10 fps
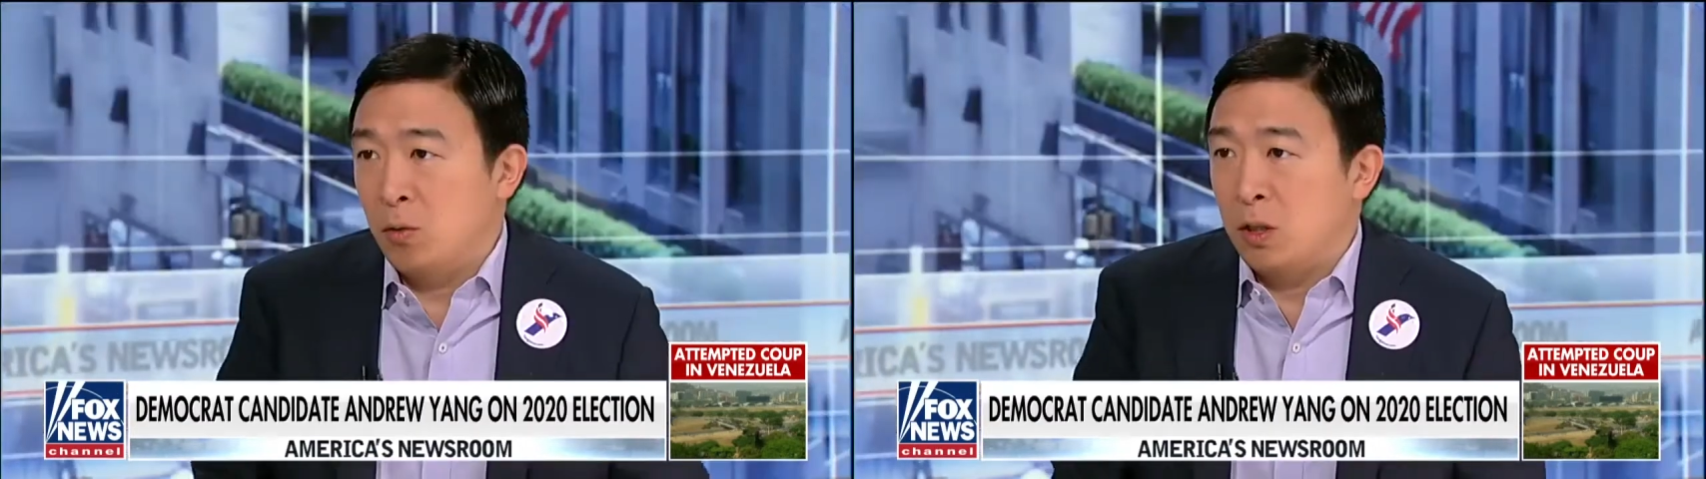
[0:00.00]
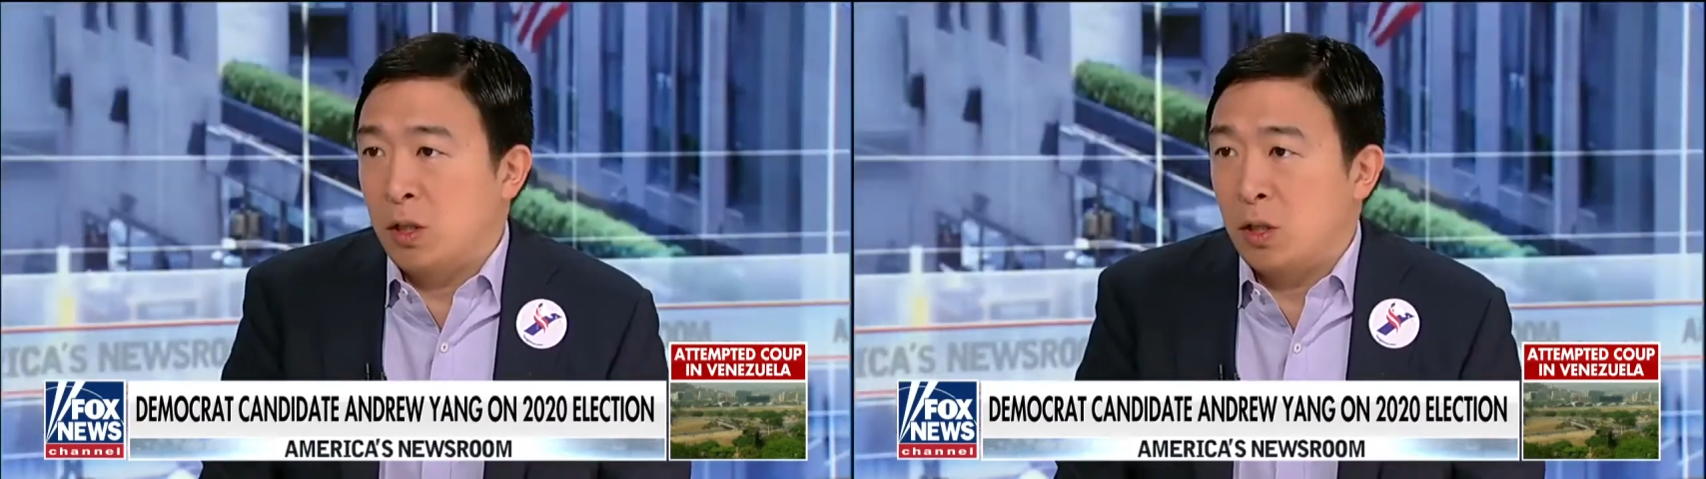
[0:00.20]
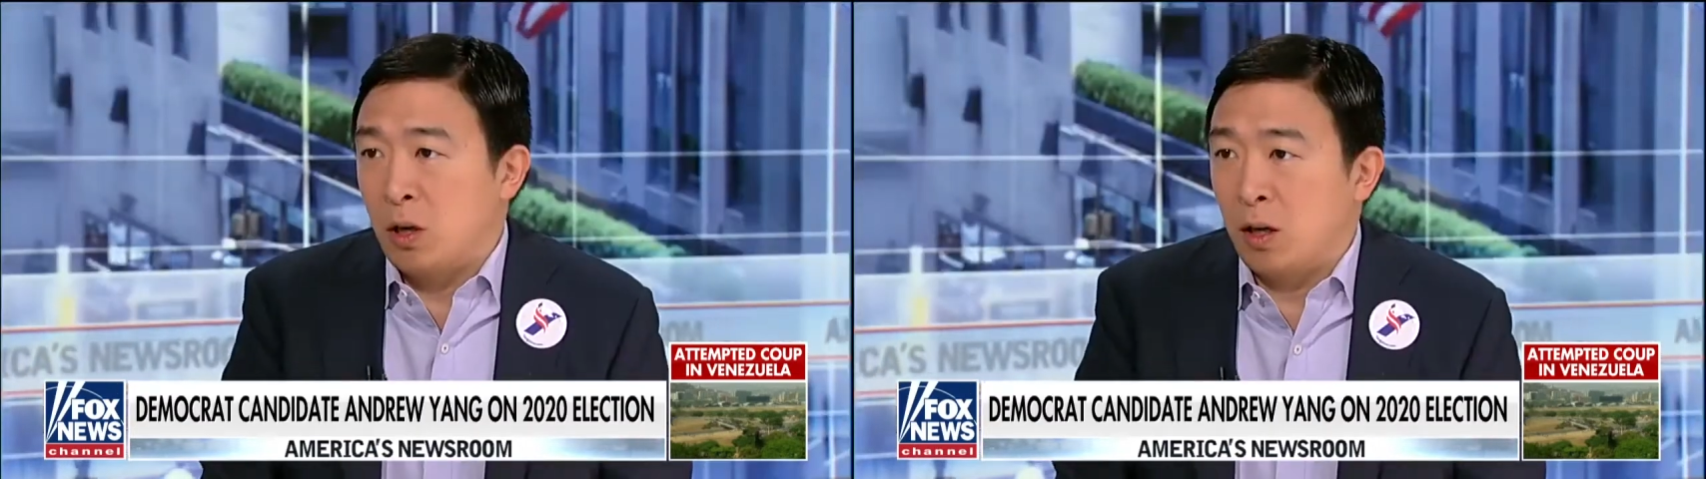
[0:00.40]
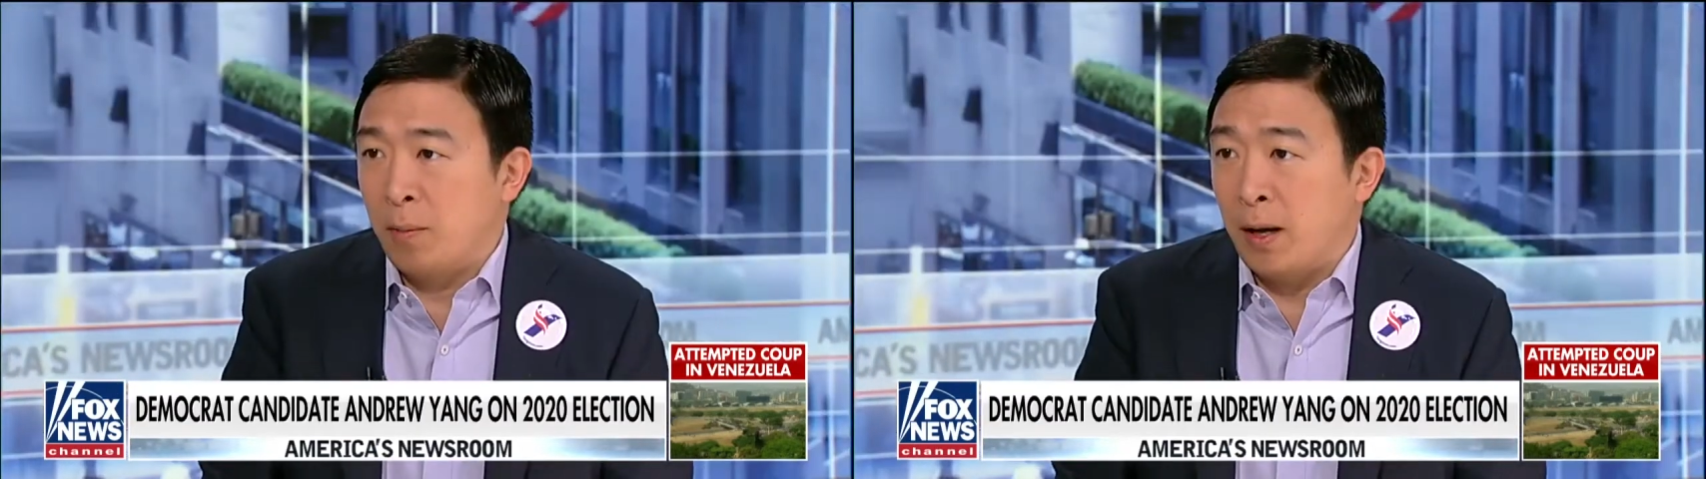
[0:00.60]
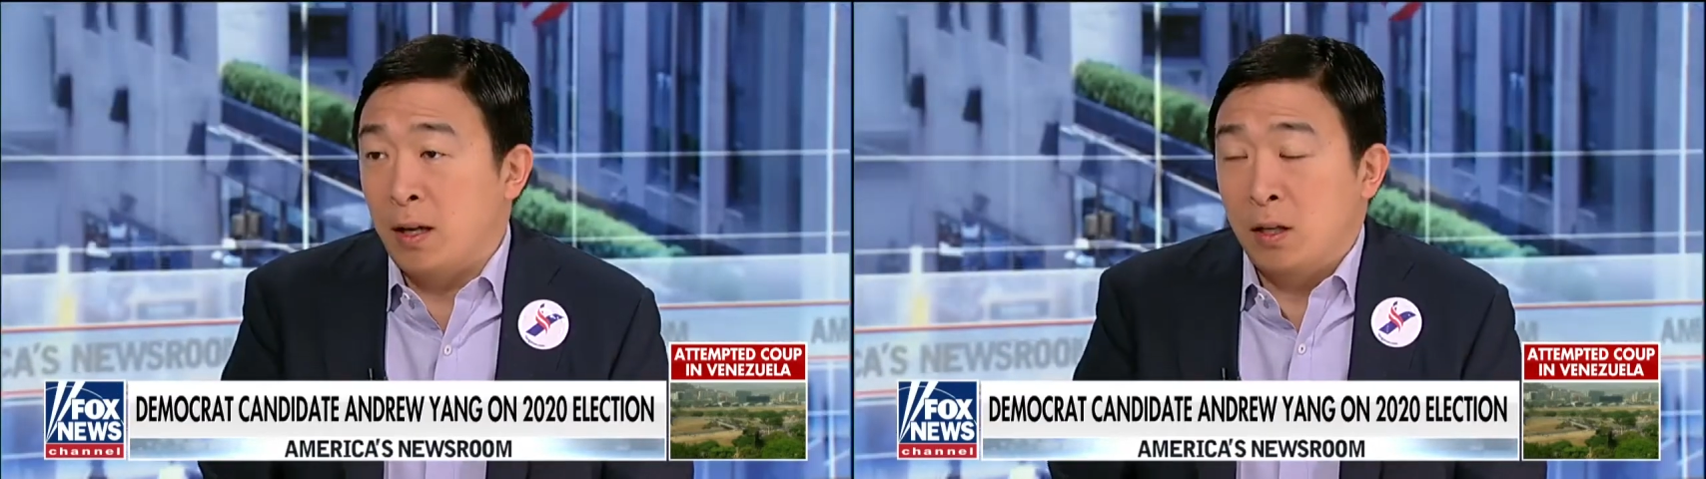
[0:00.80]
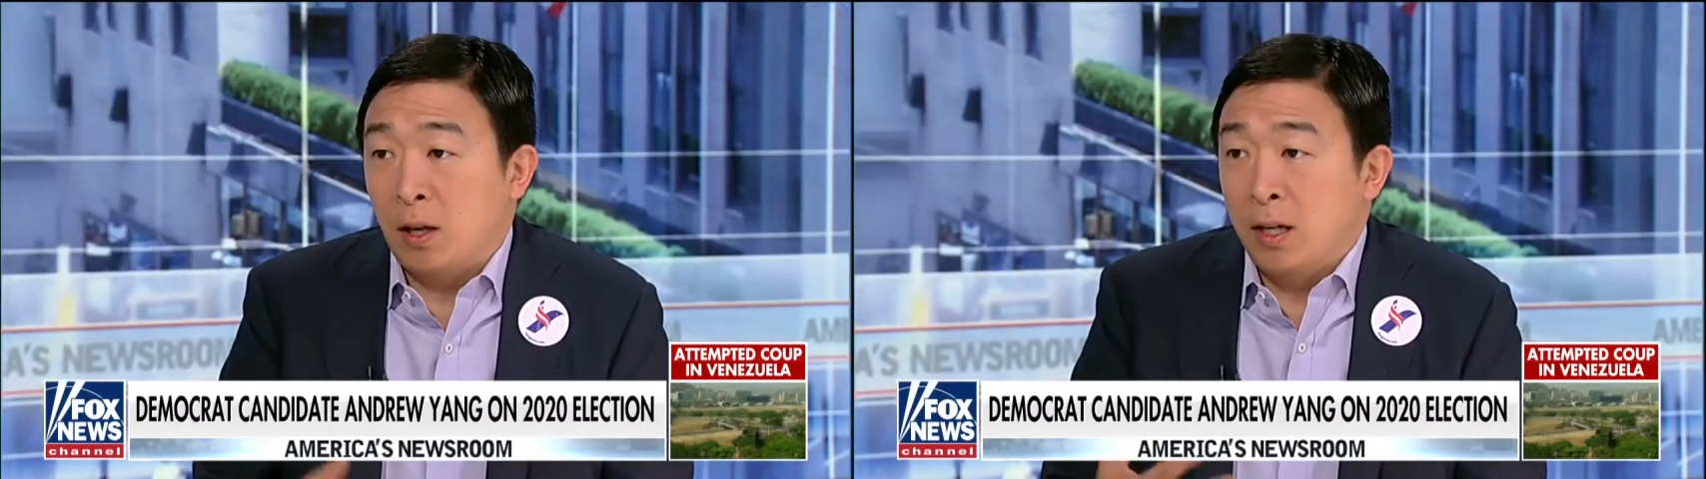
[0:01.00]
who was just talking about it,